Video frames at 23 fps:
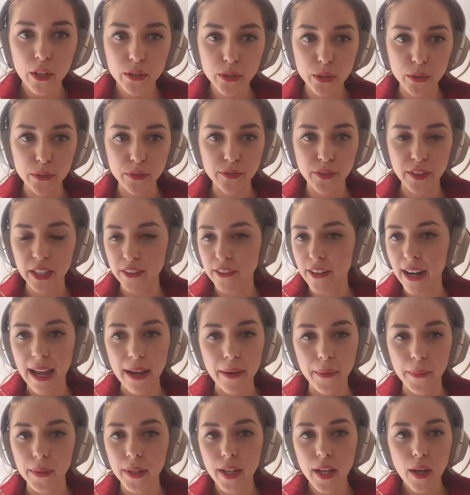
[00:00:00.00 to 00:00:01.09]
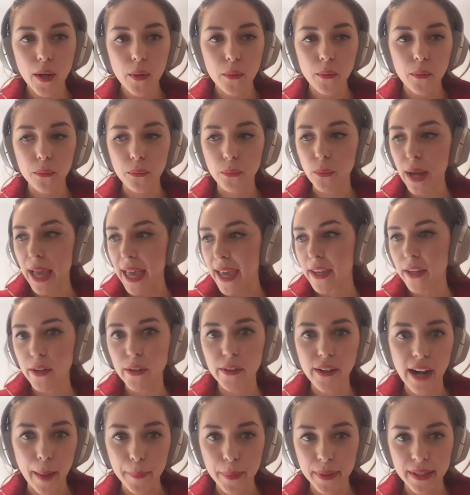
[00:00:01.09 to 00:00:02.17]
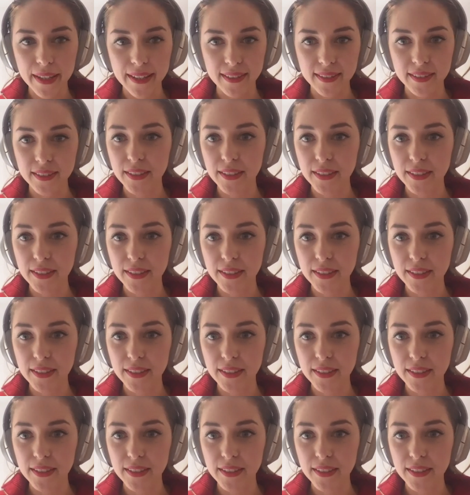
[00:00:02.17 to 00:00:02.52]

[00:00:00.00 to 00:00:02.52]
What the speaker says: to figure out where your app is, to